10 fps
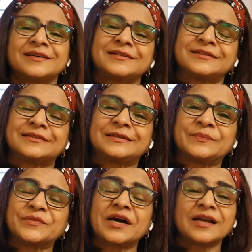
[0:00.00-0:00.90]

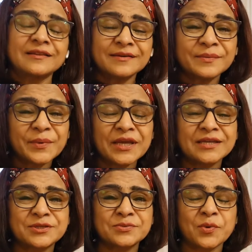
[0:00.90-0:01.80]
Another
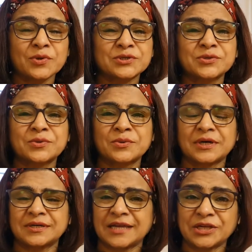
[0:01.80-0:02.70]
way to also
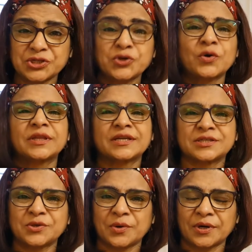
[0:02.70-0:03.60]
ensure
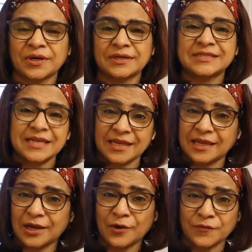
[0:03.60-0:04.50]
that you're taking
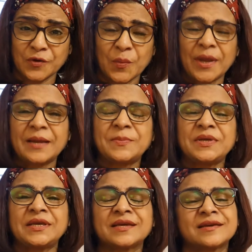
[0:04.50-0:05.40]
care of your
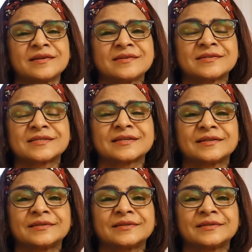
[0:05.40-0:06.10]
well-being is